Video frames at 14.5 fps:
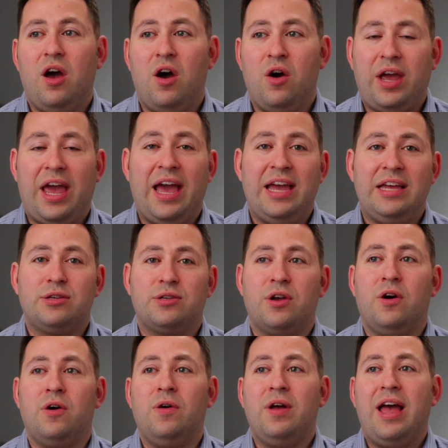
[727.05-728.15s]
okay,
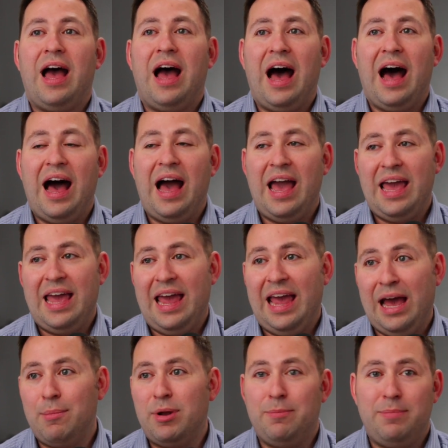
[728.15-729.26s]
so I
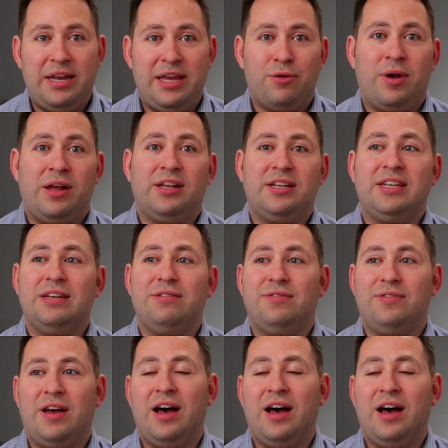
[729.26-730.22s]
am an immediate relative.